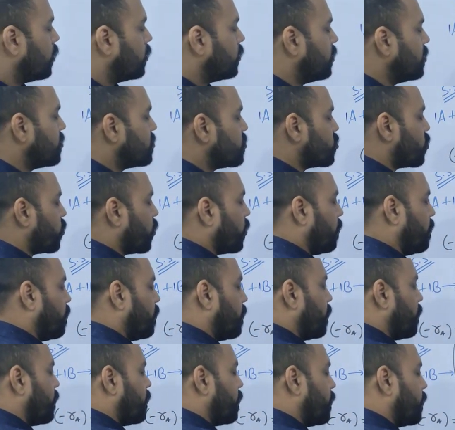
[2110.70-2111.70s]
this tree.
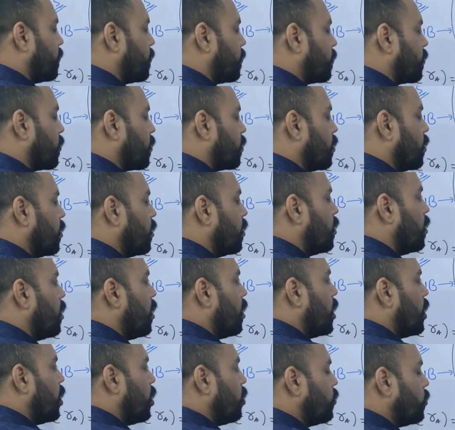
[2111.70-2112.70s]

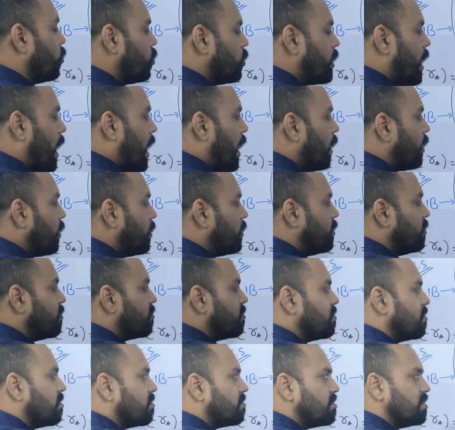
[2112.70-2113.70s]
Now, you know that
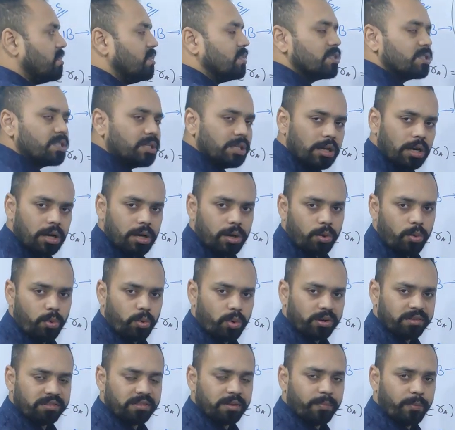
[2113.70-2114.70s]
this is a CSTR.
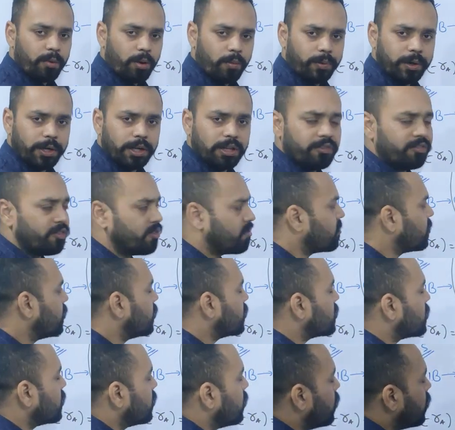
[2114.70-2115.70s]
What is the property of a
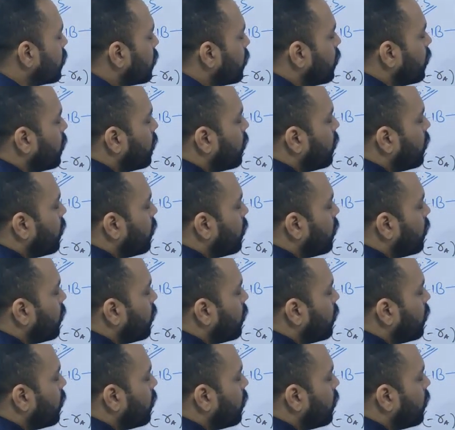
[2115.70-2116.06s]
CSTR?